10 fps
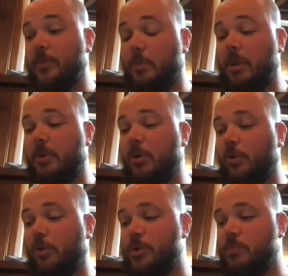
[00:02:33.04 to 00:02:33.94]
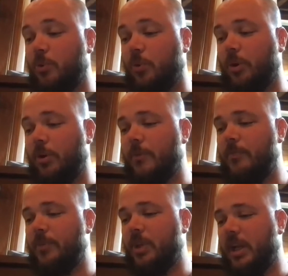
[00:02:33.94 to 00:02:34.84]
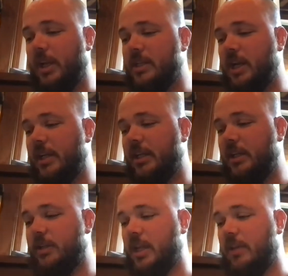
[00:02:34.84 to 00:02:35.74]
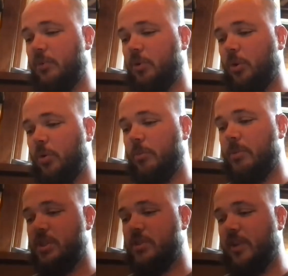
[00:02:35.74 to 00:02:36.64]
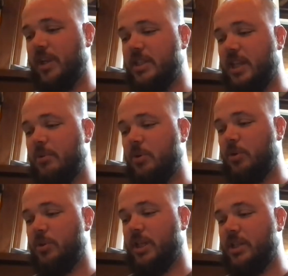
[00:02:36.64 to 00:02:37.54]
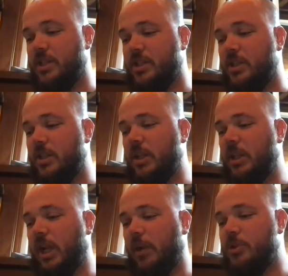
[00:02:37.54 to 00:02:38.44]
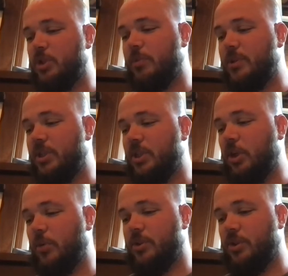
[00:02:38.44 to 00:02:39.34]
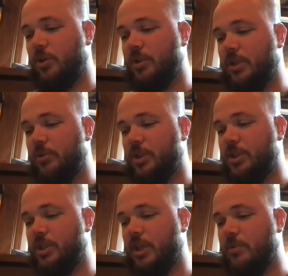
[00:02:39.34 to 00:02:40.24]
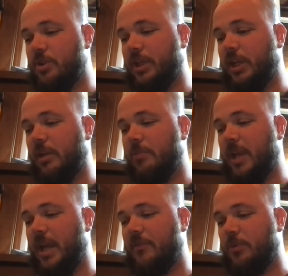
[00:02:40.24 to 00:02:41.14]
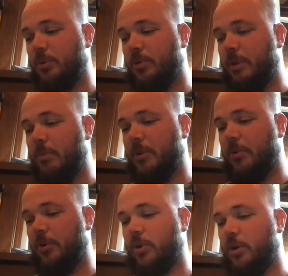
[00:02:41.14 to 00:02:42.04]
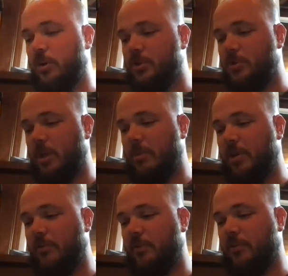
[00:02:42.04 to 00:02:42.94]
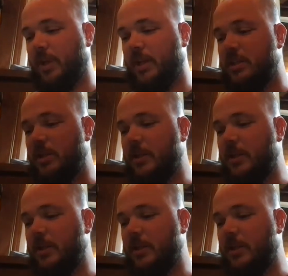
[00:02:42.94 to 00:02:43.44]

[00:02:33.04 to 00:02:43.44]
A baby girl was born. I had tied and cut the navel cord when Missus Vance came to her senses. I was too busy to notice her until, just as I was cleaning up the afterbirth, my mother-in-law also came out of her faint.